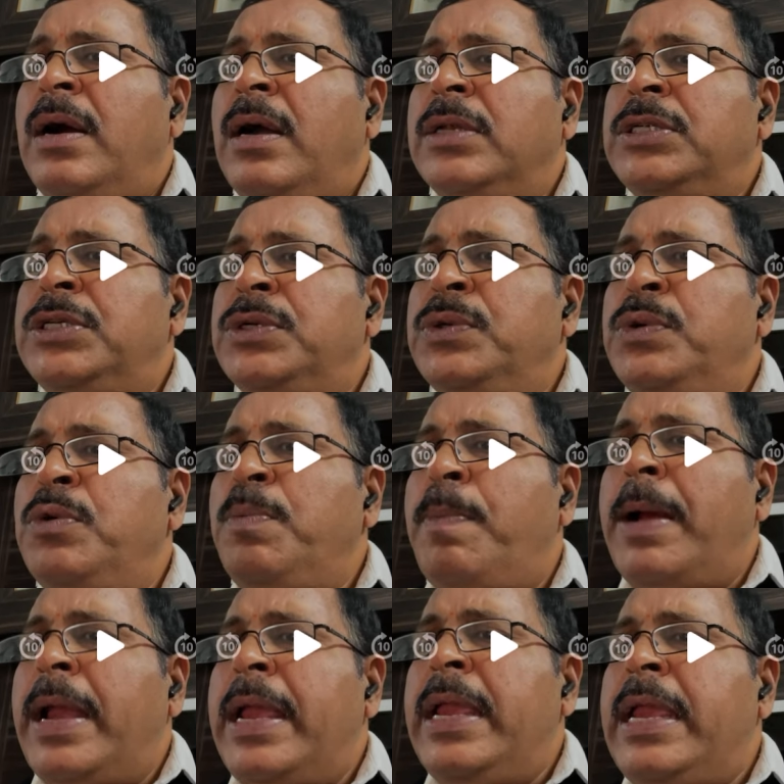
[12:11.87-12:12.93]
2
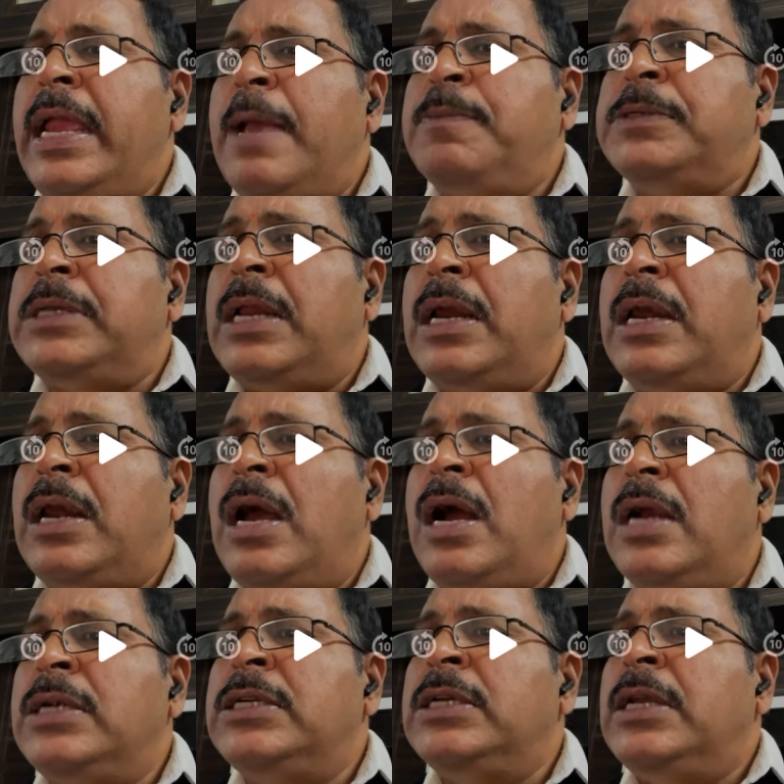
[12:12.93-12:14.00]
pi epsilon
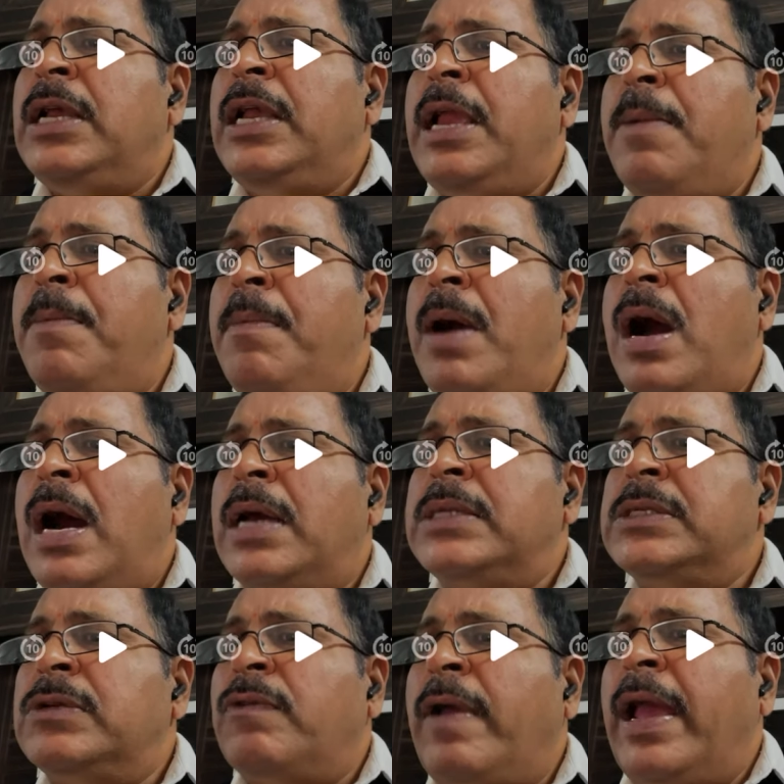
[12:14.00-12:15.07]
naught mr
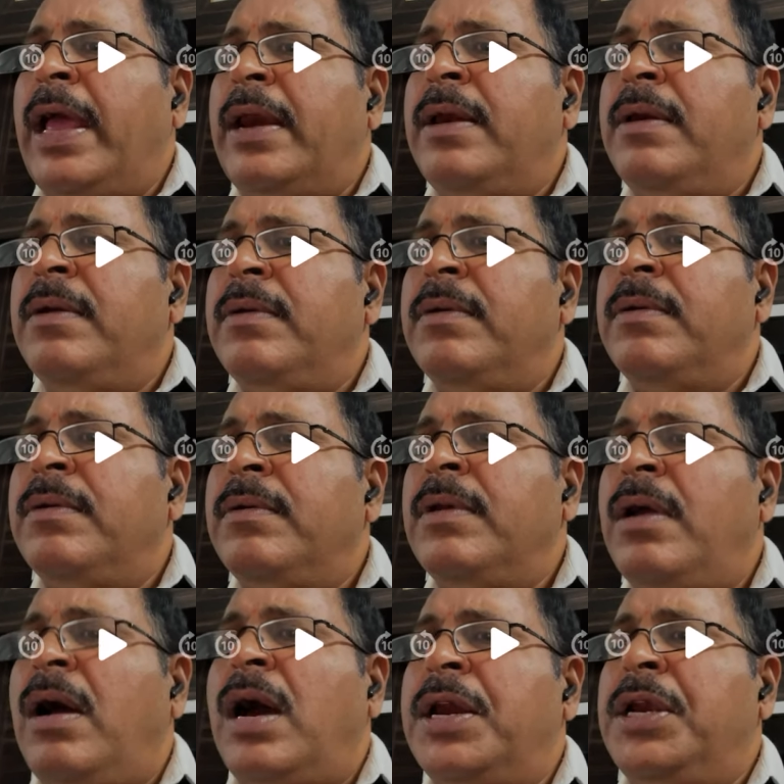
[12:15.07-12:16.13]
square,
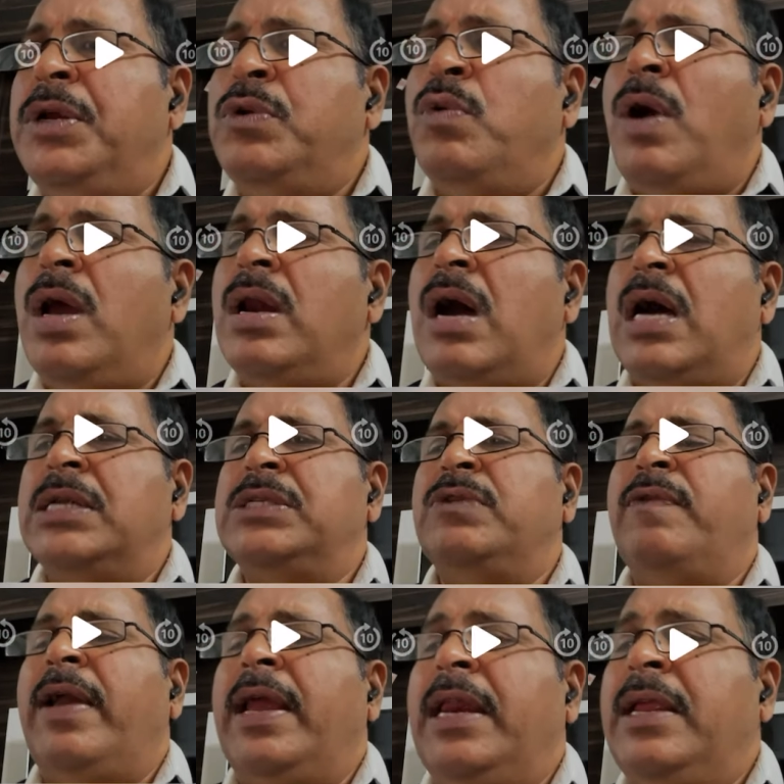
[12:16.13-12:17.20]
r into r
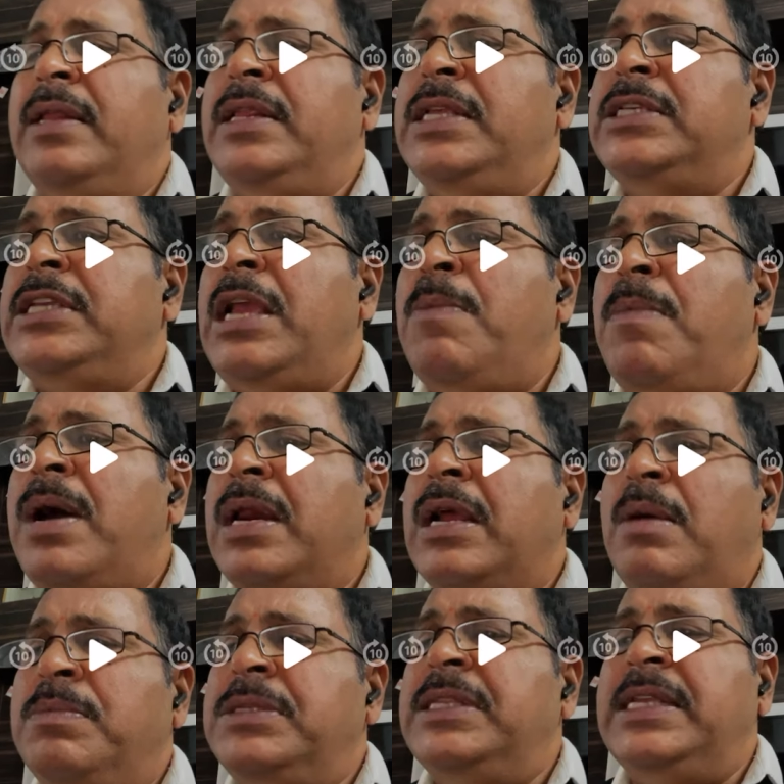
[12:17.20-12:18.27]
square. This mr
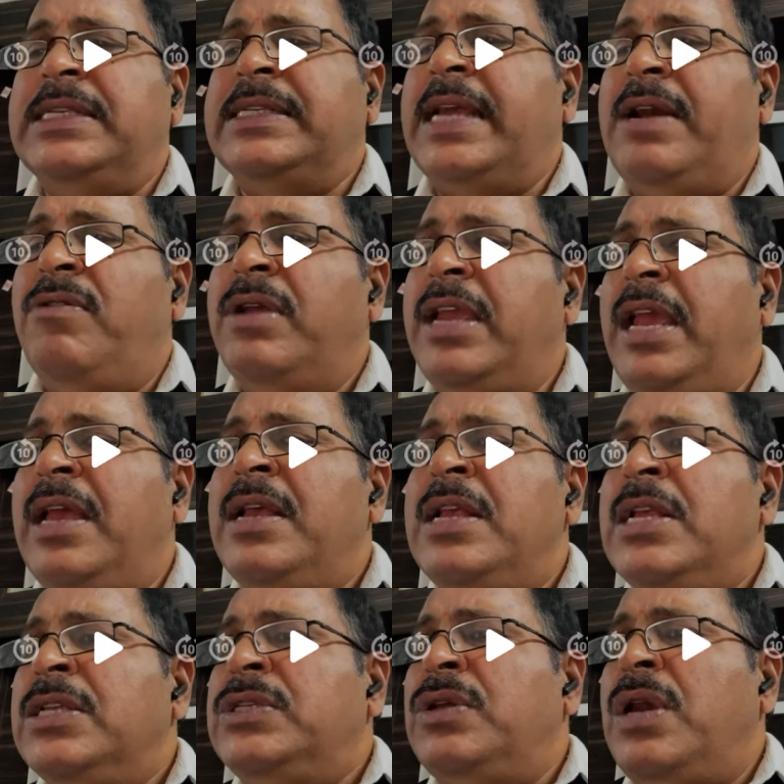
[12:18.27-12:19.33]
comes this side. Okay,
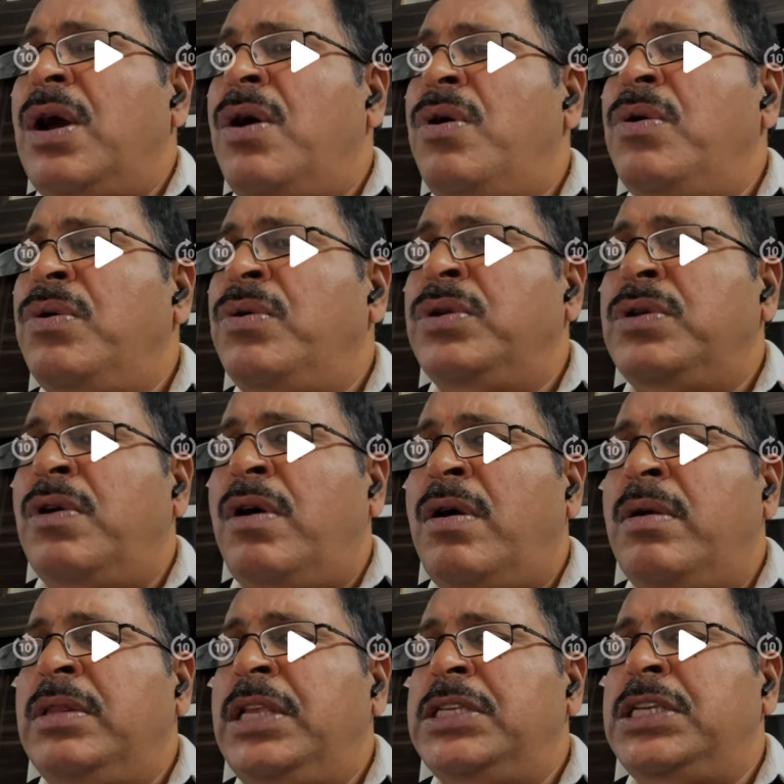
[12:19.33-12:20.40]
so now
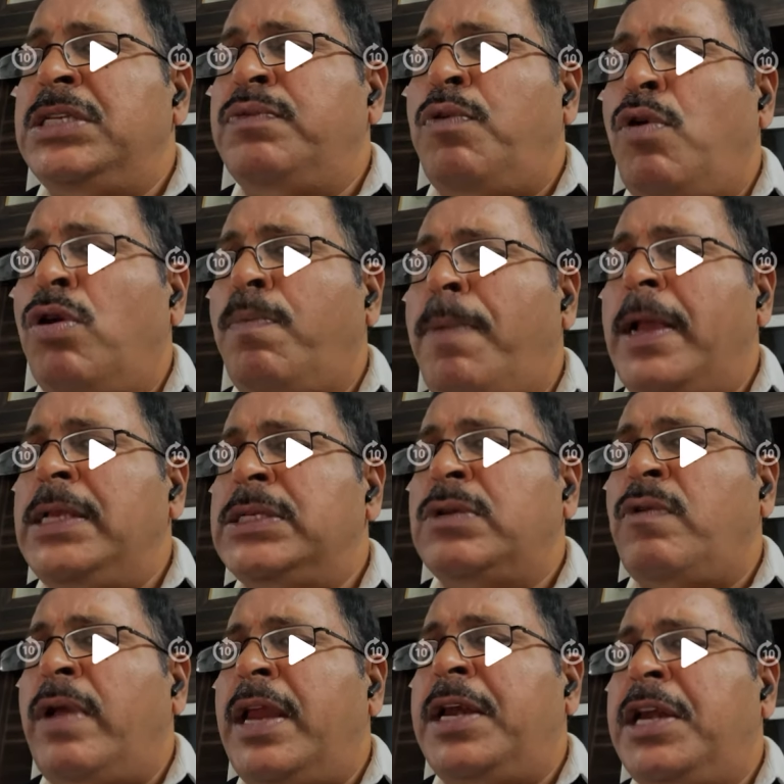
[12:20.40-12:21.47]
this is 4 pi
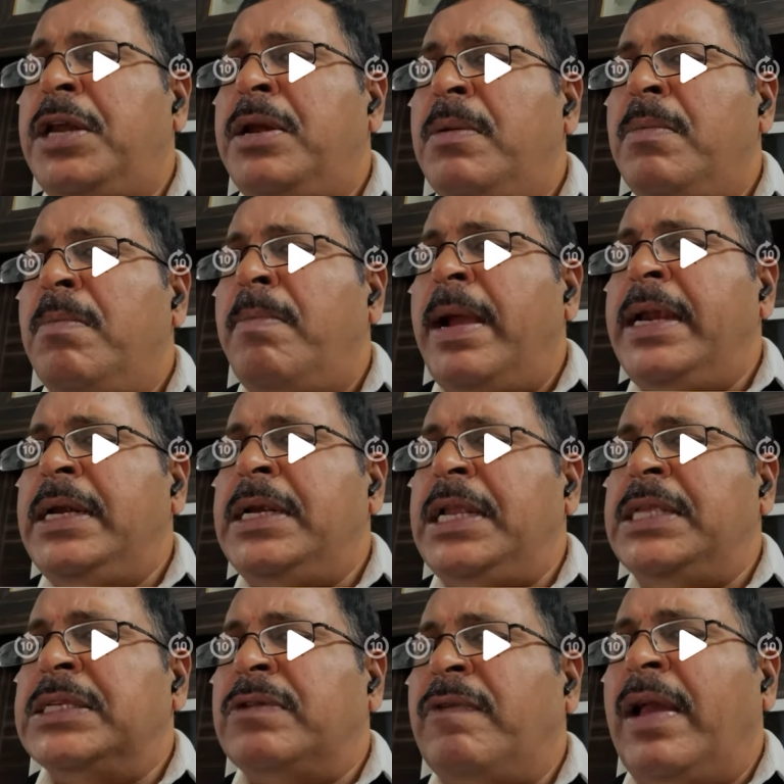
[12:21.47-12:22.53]
square by t
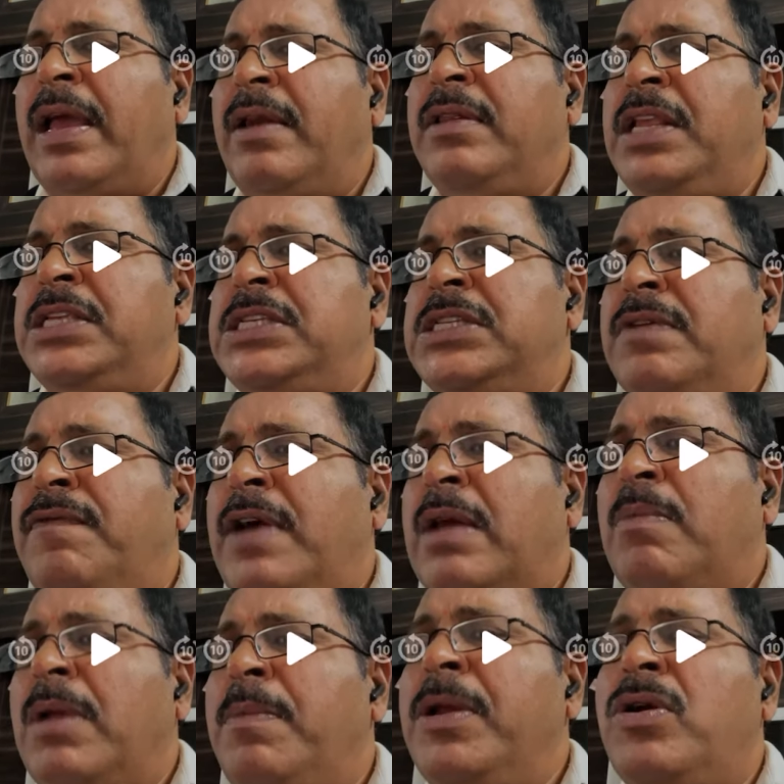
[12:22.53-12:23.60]
square. This is the
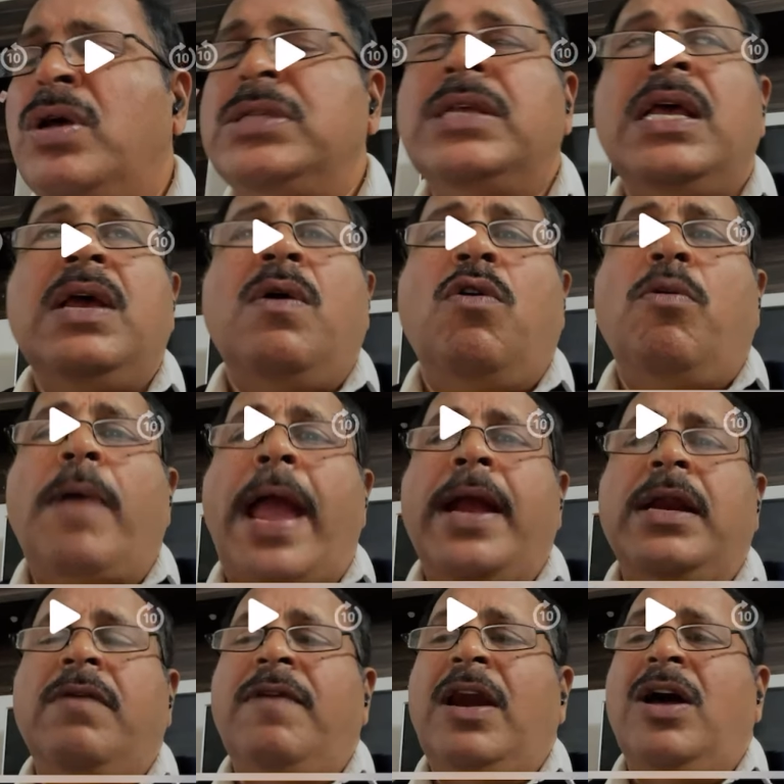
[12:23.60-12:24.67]
formula because
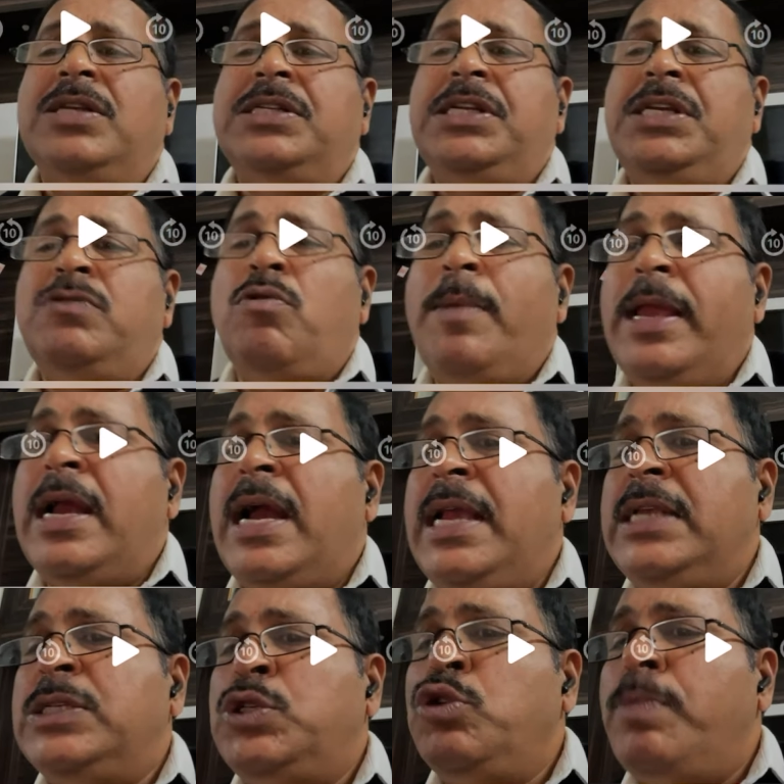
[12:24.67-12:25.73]
angular velocity is omega
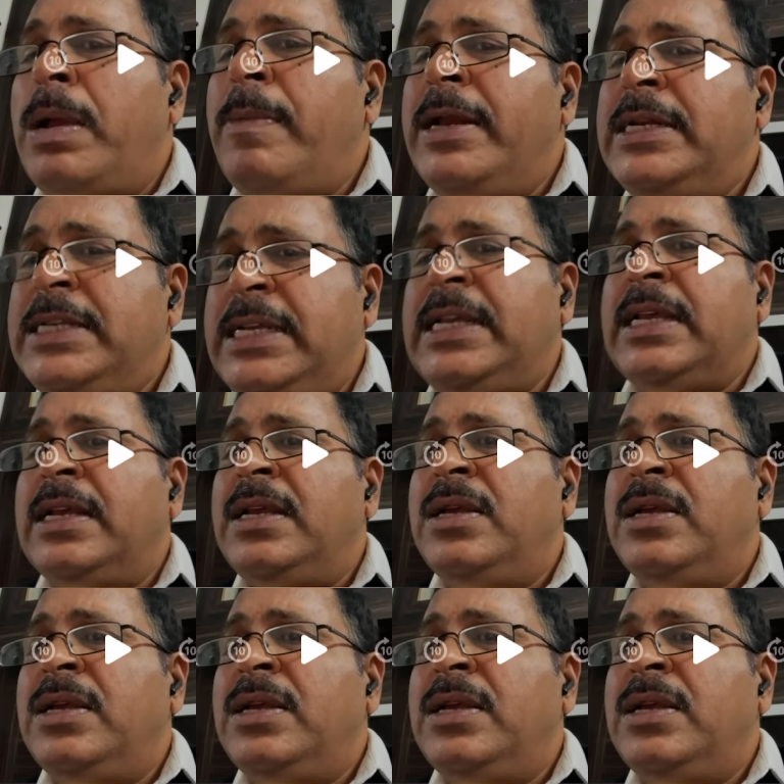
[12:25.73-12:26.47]
is 2 pi by t.